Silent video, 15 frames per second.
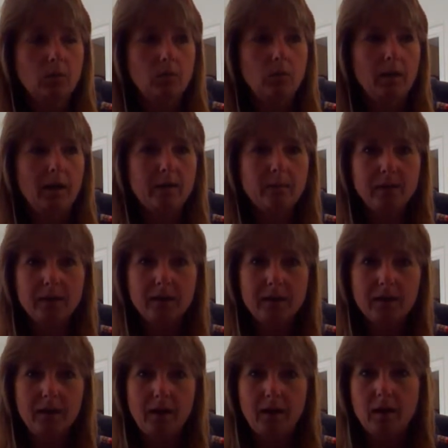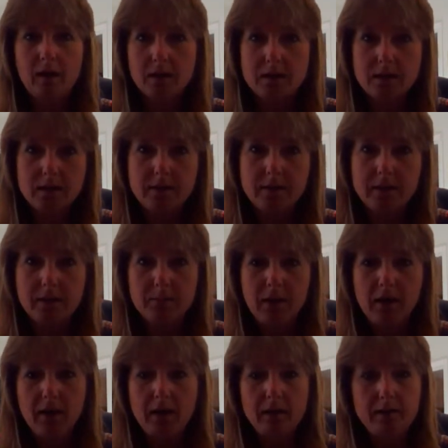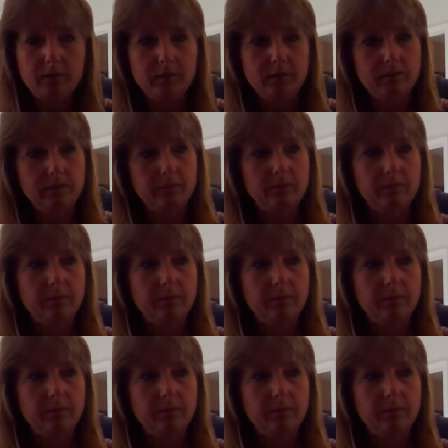why we get in that oscillating pattern of